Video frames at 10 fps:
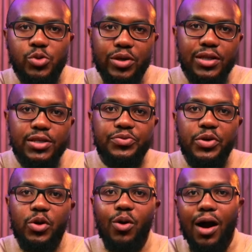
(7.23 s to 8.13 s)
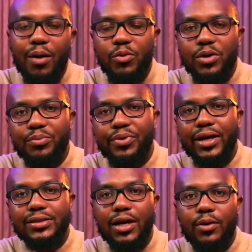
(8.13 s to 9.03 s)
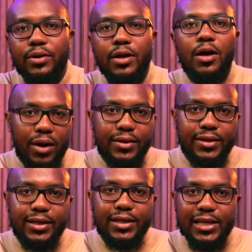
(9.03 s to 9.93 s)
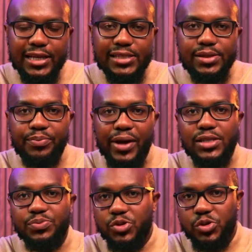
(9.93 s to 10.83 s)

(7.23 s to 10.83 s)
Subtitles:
So in this video, I'm going to break down what I think is the best